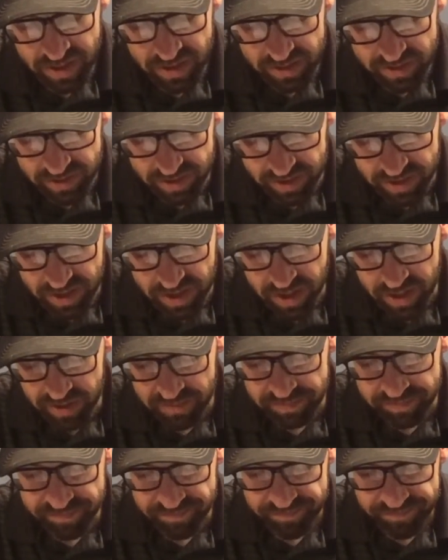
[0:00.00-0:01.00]
to God."
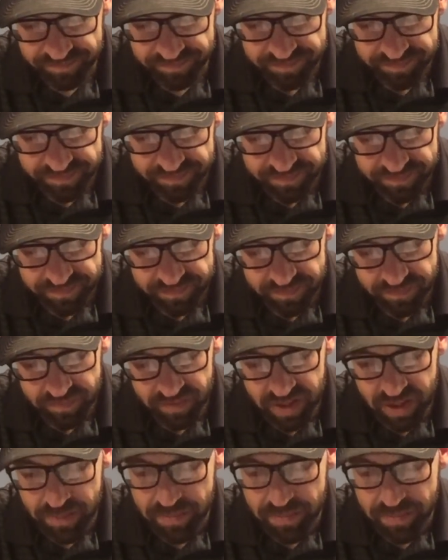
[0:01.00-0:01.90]
I